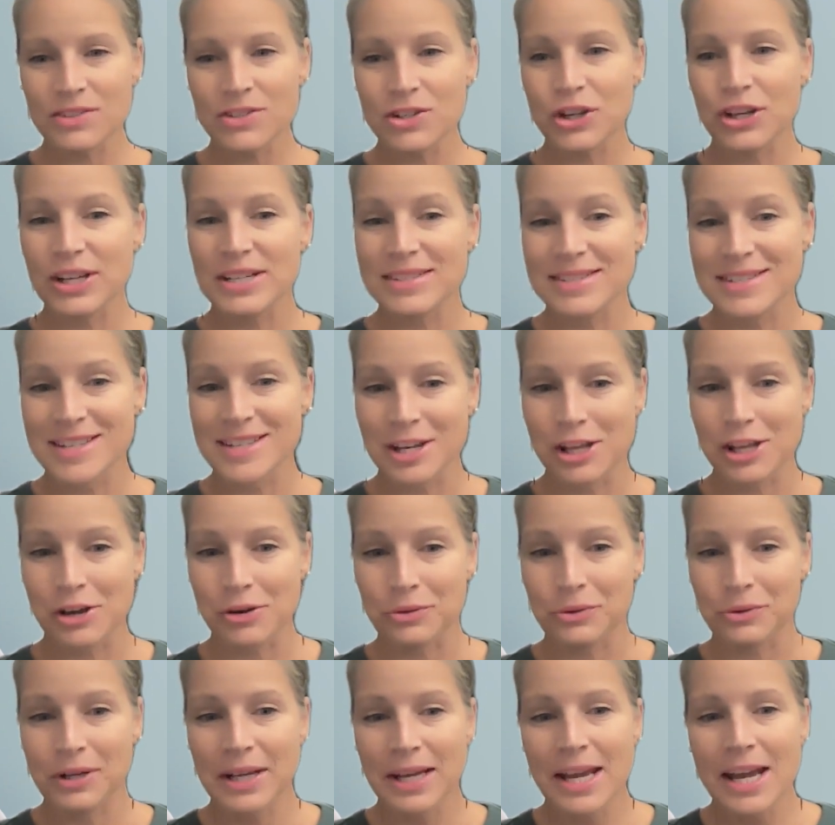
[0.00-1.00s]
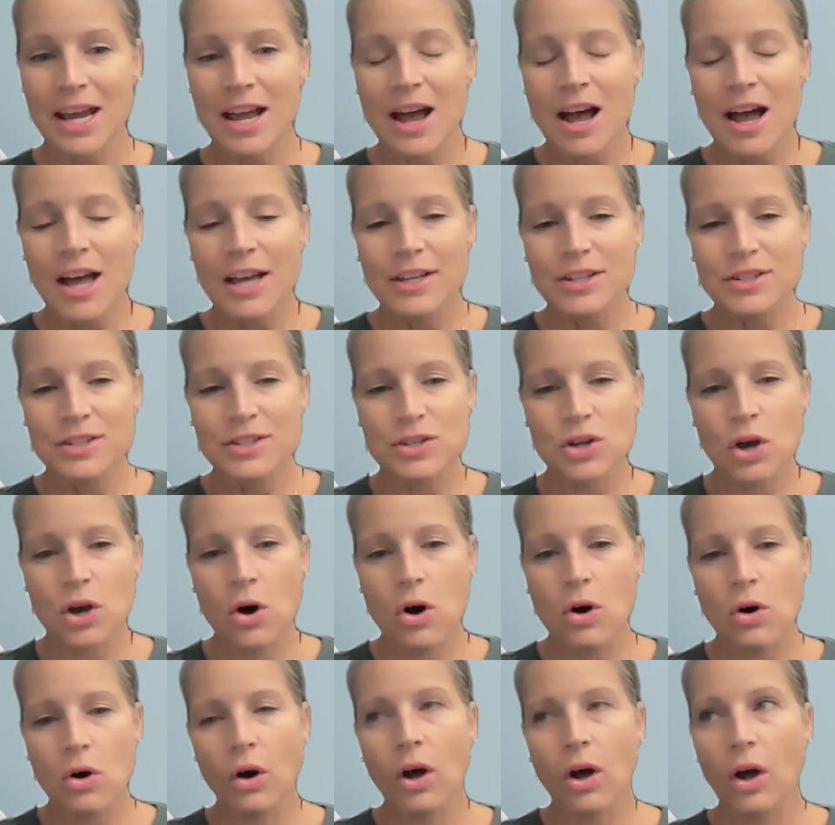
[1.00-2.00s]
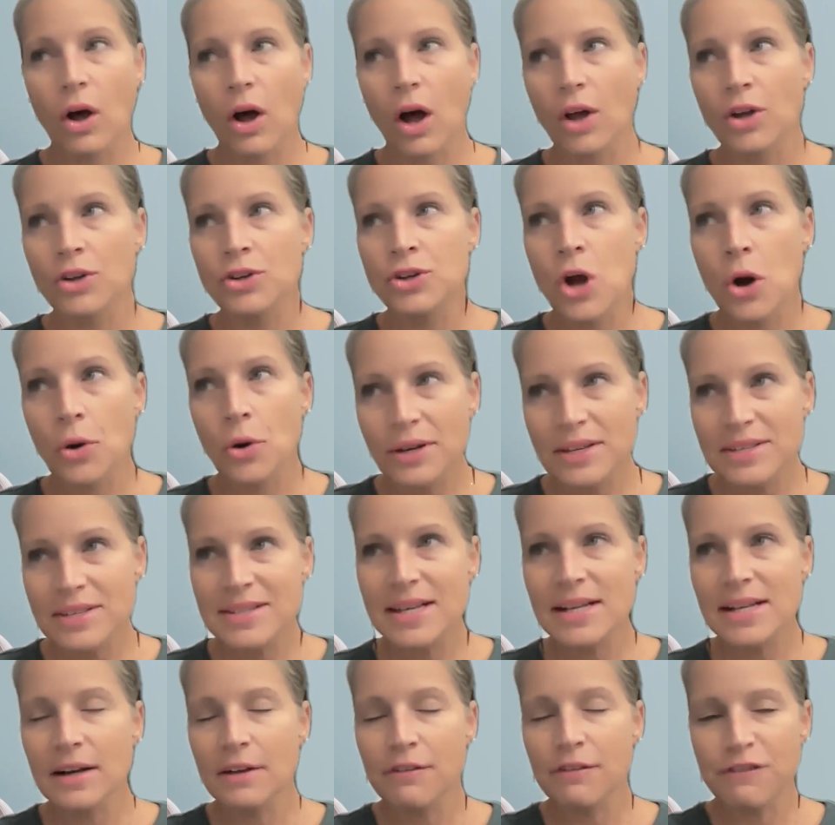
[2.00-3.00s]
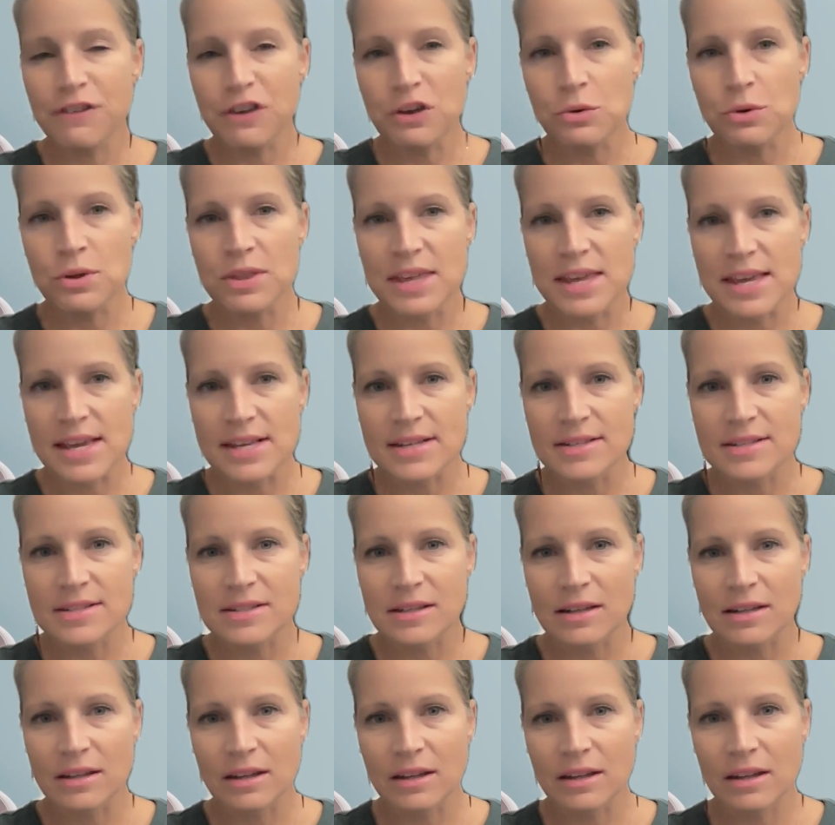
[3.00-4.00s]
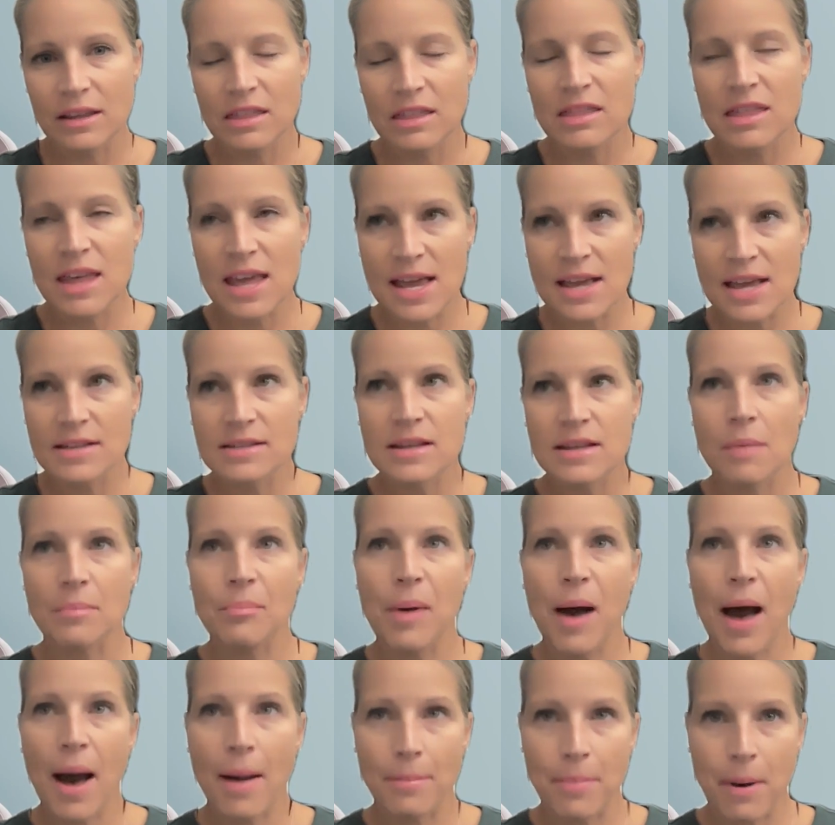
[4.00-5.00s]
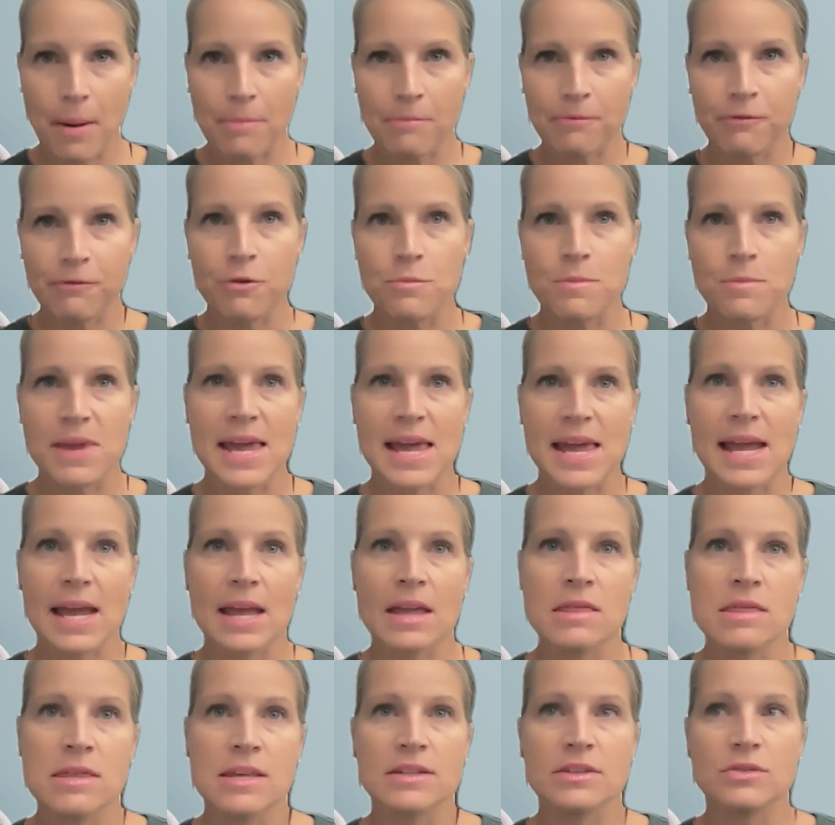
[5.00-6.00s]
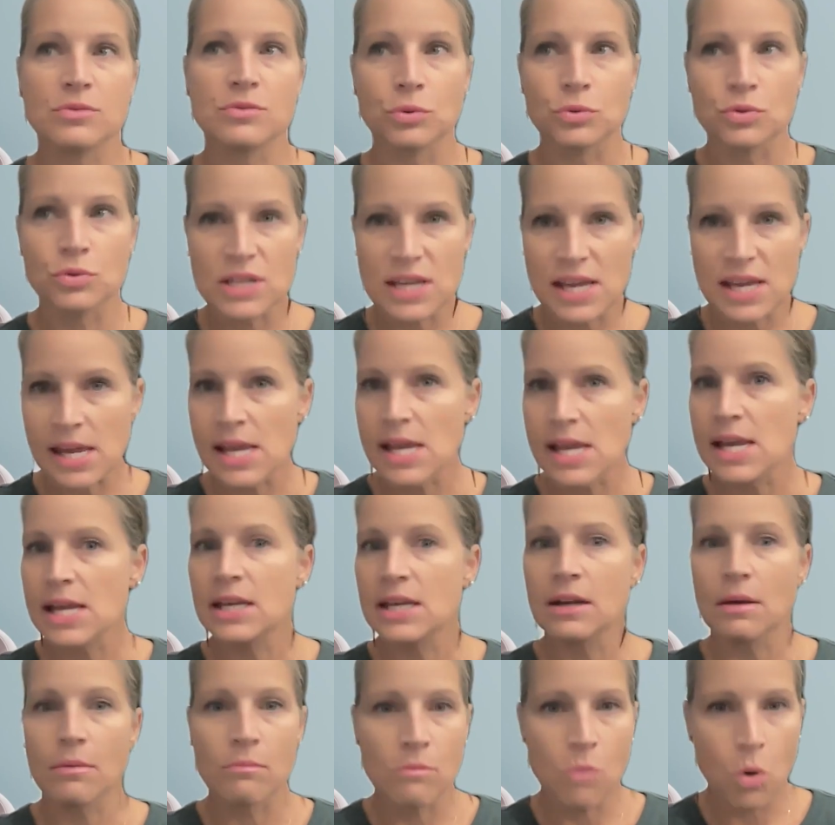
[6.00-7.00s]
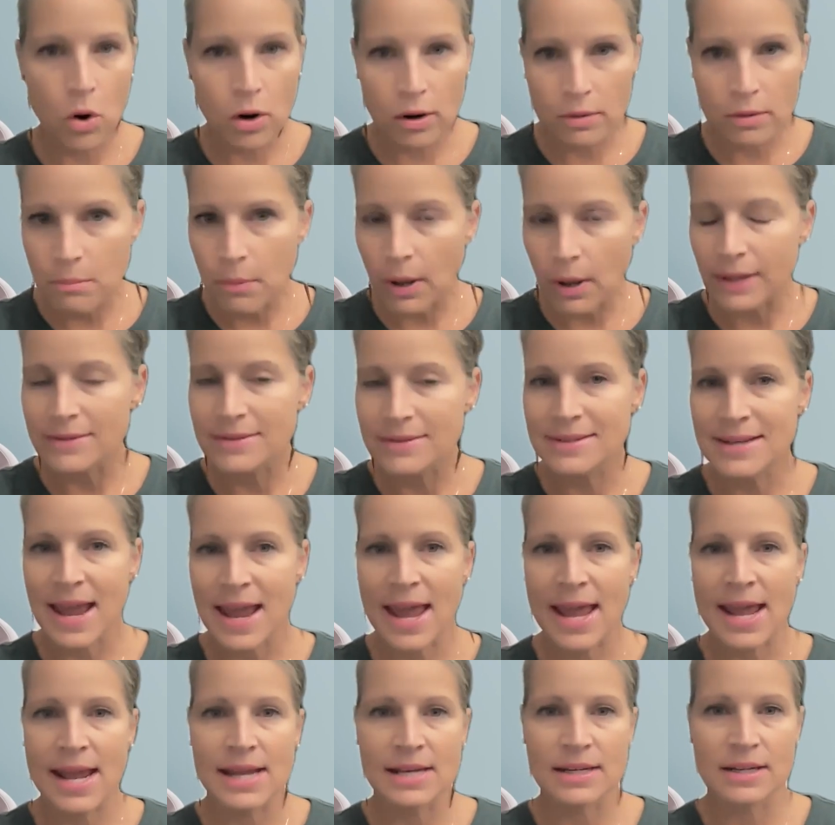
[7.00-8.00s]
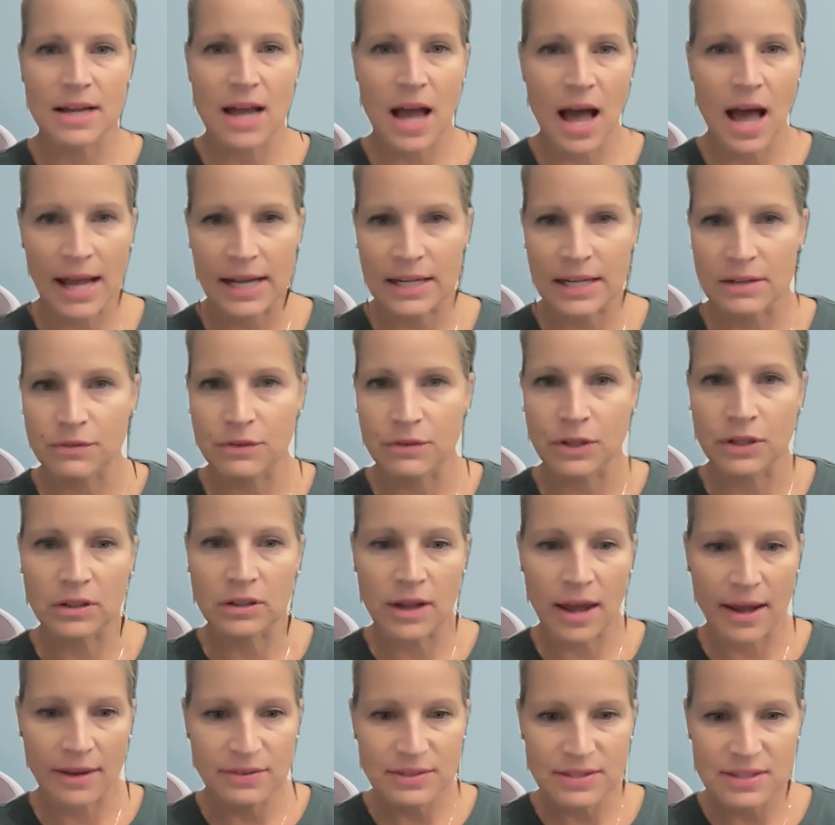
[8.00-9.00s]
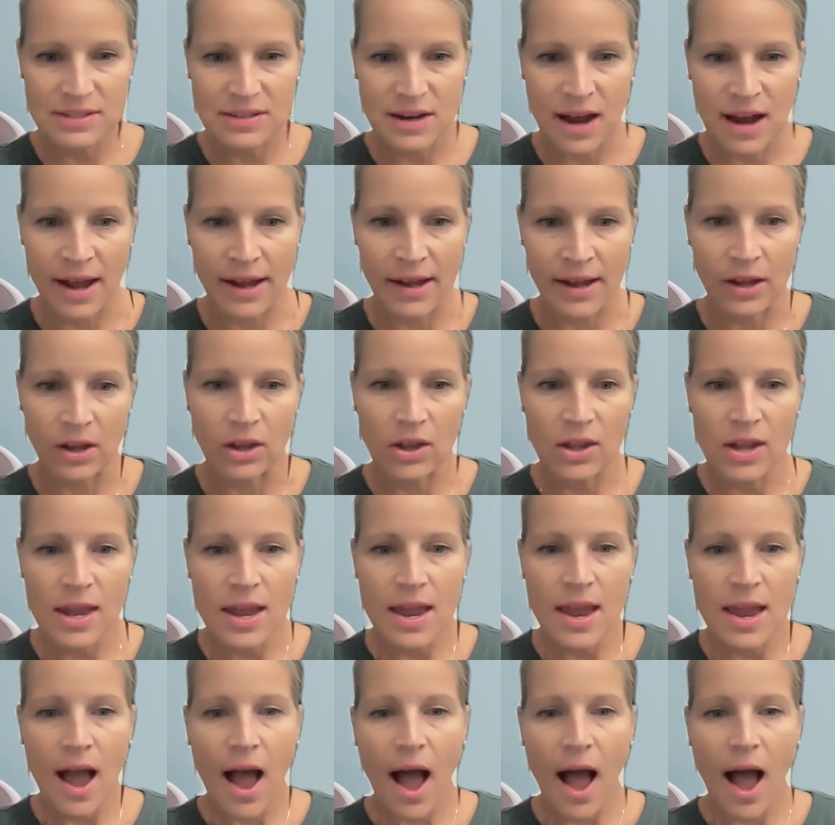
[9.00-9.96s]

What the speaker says: continue. So noticing a few of these things that pop up for me in this routine, more mundane kind of a lifestyle,